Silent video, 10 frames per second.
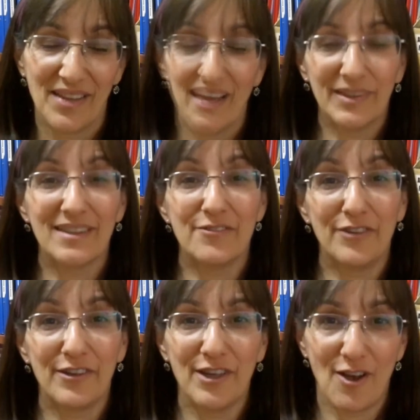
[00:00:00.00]
Because
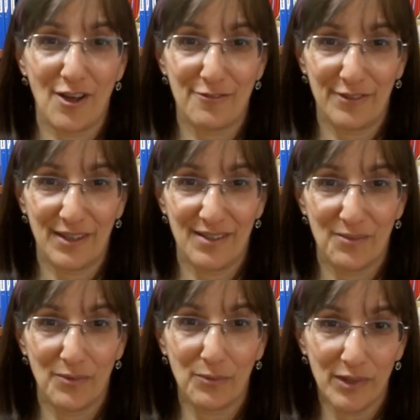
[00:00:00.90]
very often
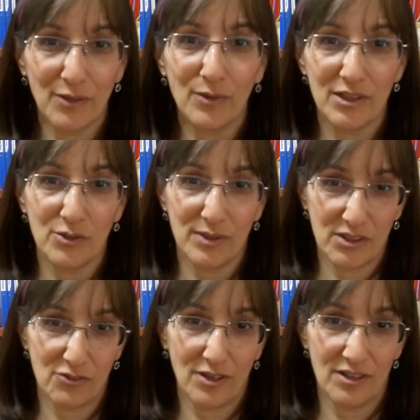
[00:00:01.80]
when we go into a
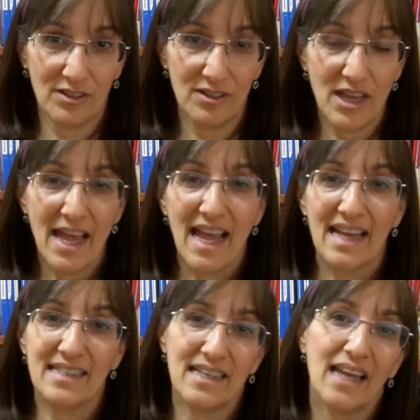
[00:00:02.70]
struggle,
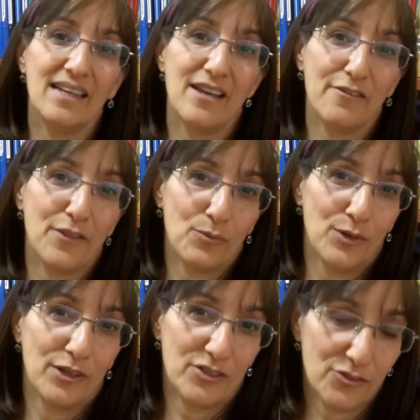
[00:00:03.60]
it's not enough that we're
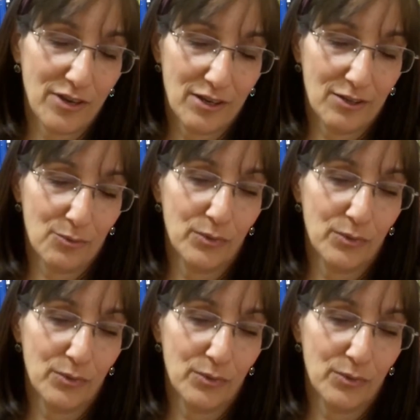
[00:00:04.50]
in a struggle.